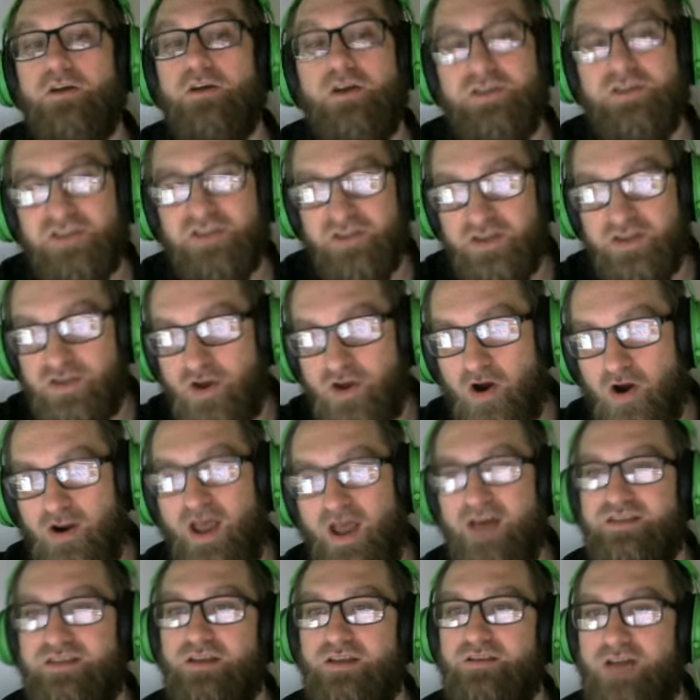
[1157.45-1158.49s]
So this card
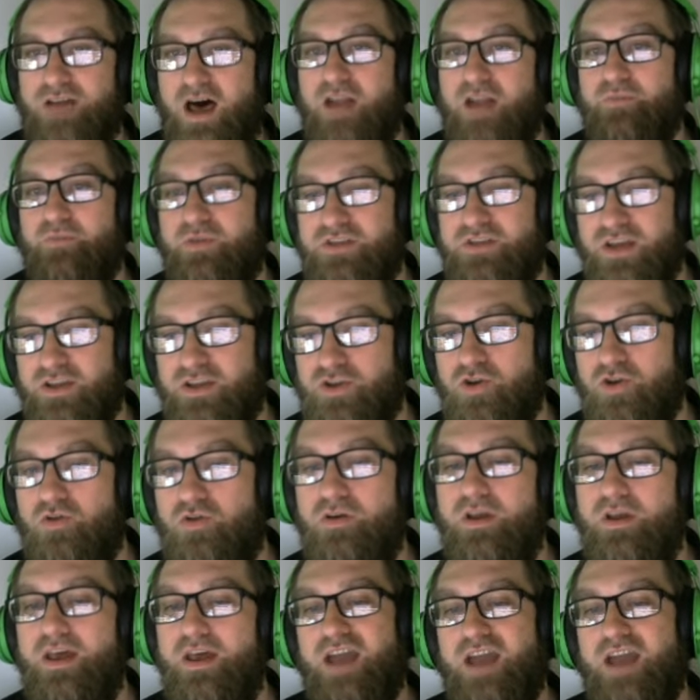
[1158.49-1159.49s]
has a lot of potential,